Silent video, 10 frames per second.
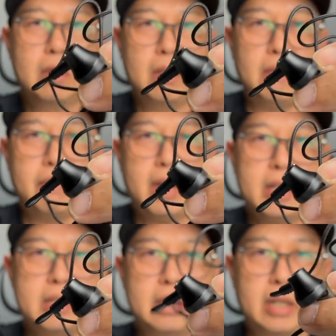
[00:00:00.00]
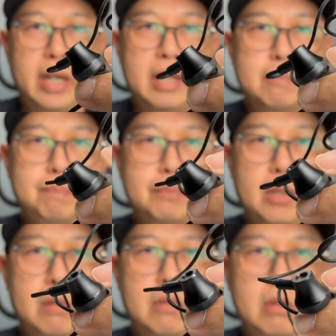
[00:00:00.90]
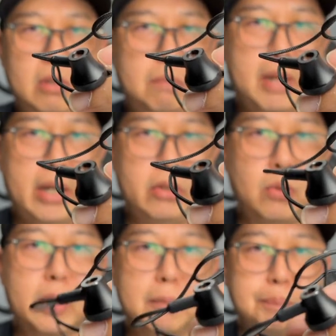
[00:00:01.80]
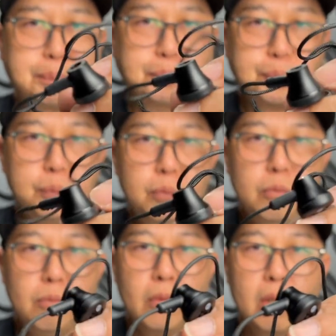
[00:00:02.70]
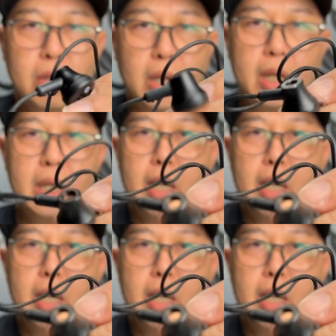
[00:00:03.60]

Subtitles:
device again. You need to buy a new one. Okay,